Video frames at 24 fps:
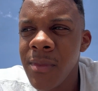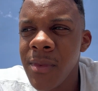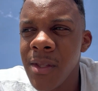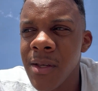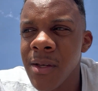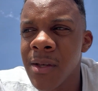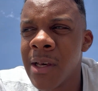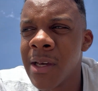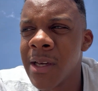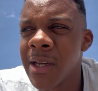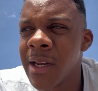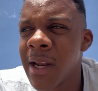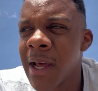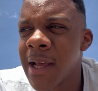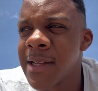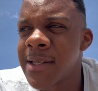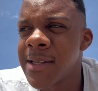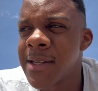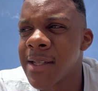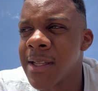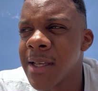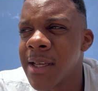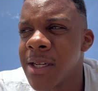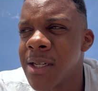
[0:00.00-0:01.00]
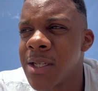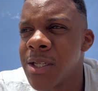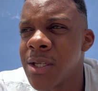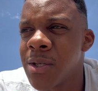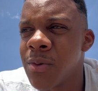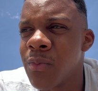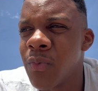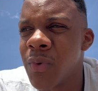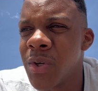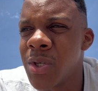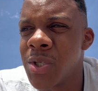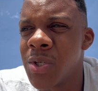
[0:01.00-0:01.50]
Like in
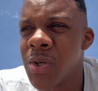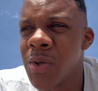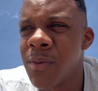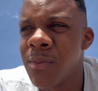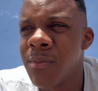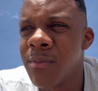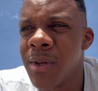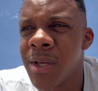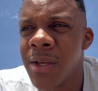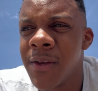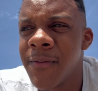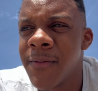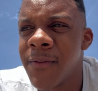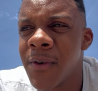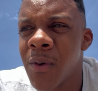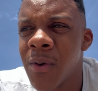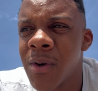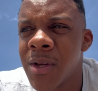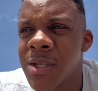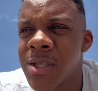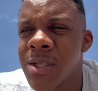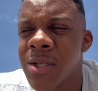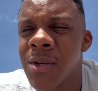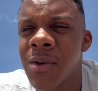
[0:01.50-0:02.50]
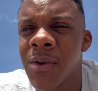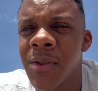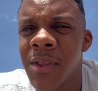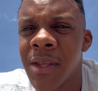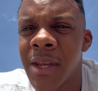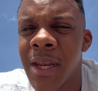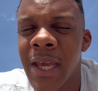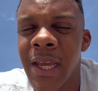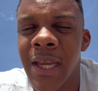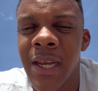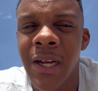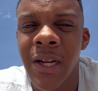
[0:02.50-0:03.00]
isolation, we shouldn't be focusing on the
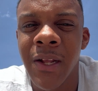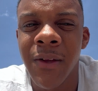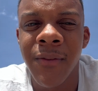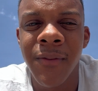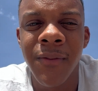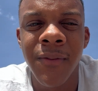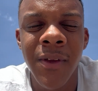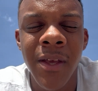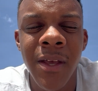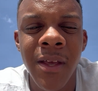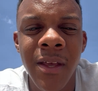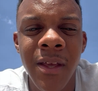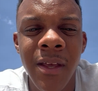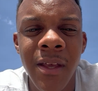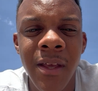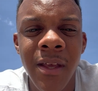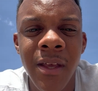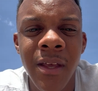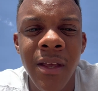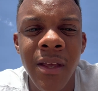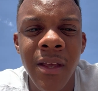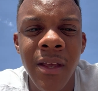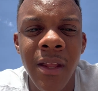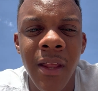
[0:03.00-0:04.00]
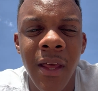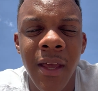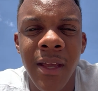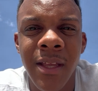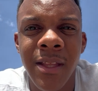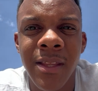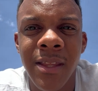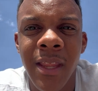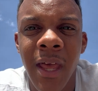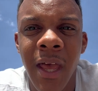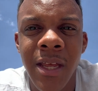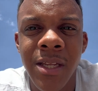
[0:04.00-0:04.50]
negative.
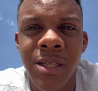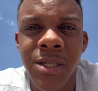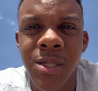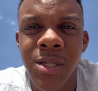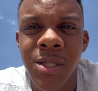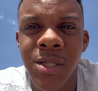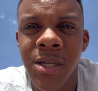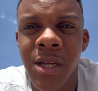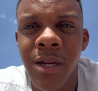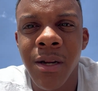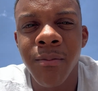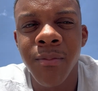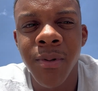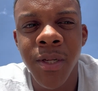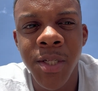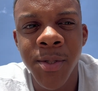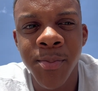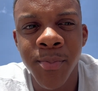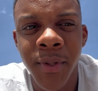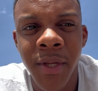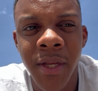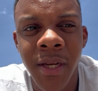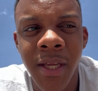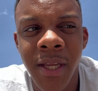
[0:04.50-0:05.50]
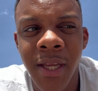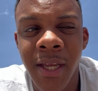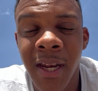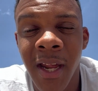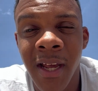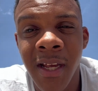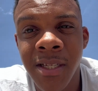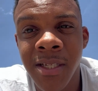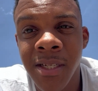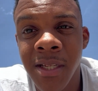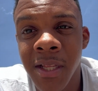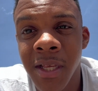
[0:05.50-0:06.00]
Like that's just gonna be splitting. In
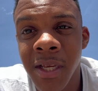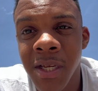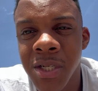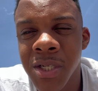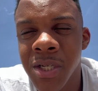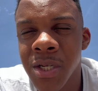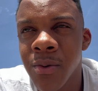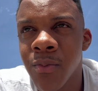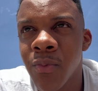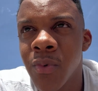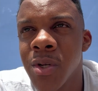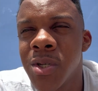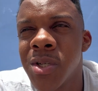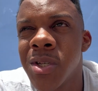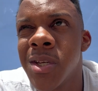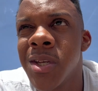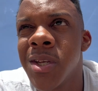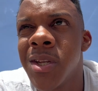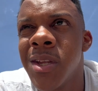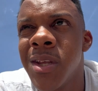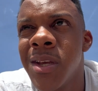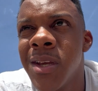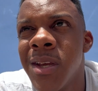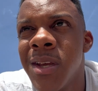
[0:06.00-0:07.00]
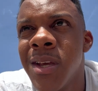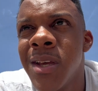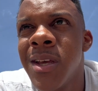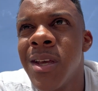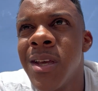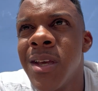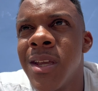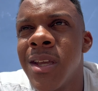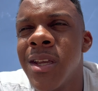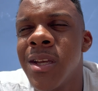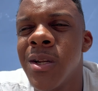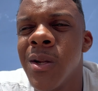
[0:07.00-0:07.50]
isolation, we should,
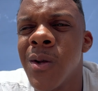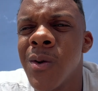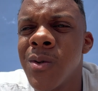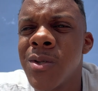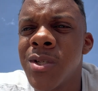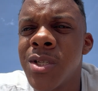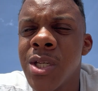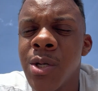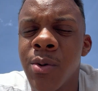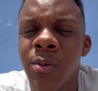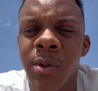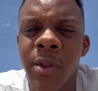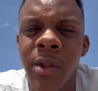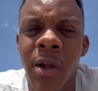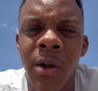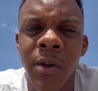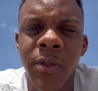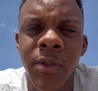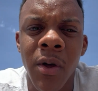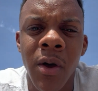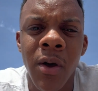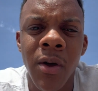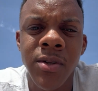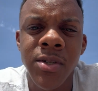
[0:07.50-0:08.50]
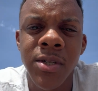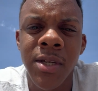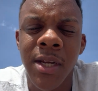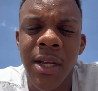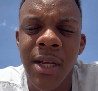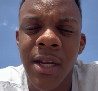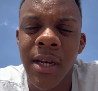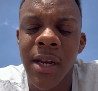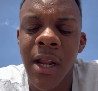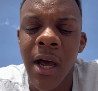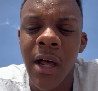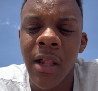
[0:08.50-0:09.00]
sit with our thoughts and
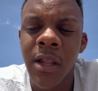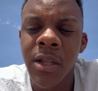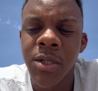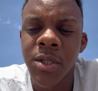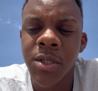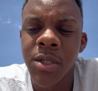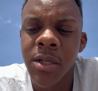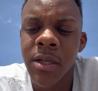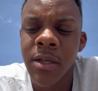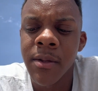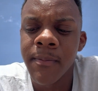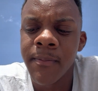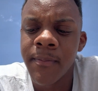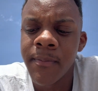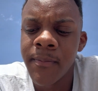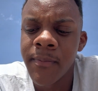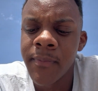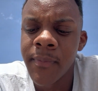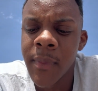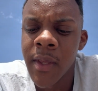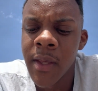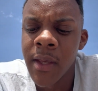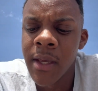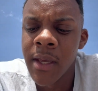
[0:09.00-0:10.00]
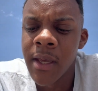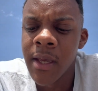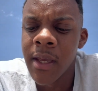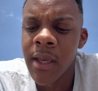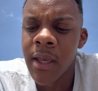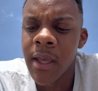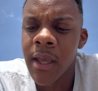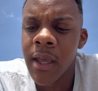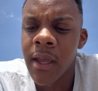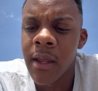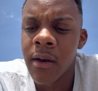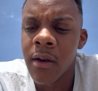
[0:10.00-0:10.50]
acknowledge them,
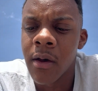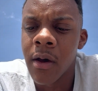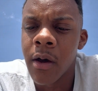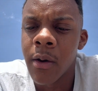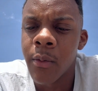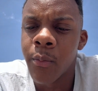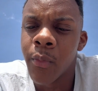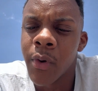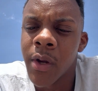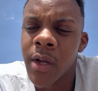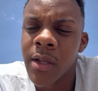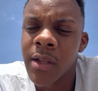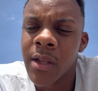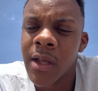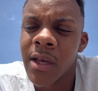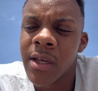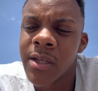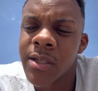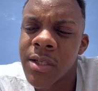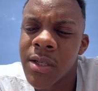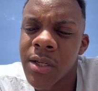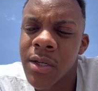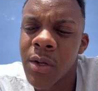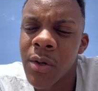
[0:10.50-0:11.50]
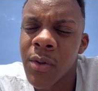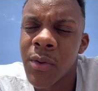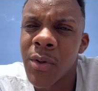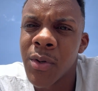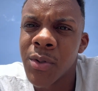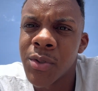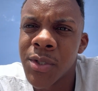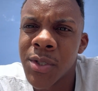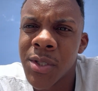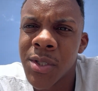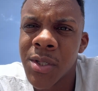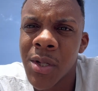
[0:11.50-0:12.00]
and realize, they're
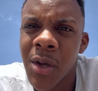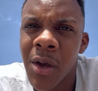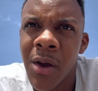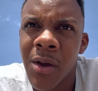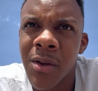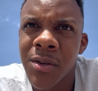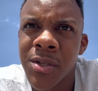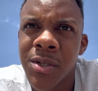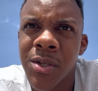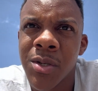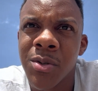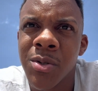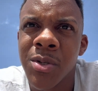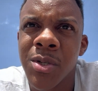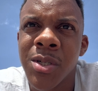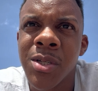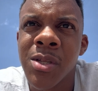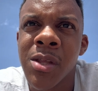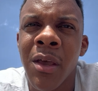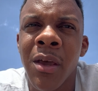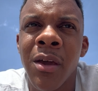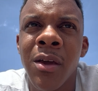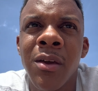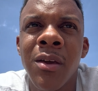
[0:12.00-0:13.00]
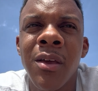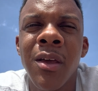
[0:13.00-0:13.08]
just thoughts. They're just like